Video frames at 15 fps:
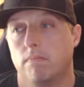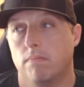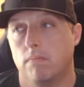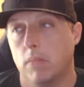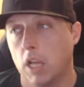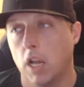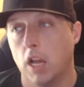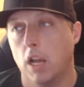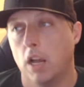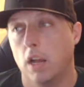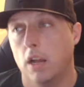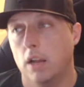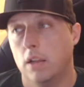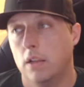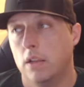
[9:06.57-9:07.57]

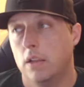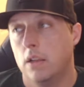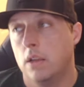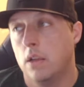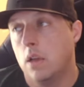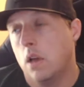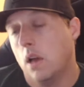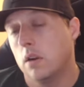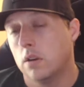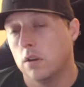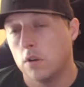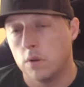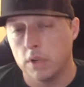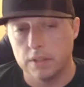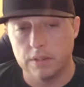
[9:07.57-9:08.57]
Blah. I don't
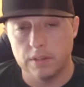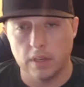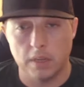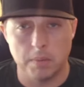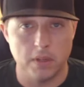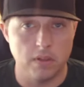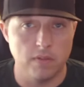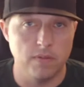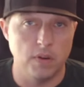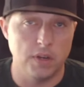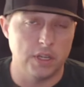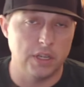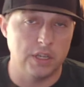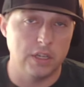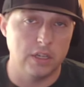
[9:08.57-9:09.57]
know what else to say about the
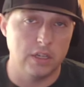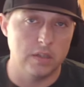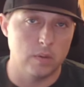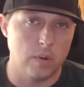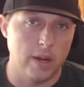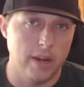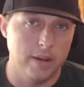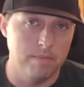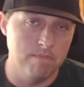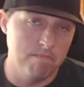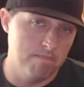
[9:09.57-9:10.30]
fucking kid. He's rad.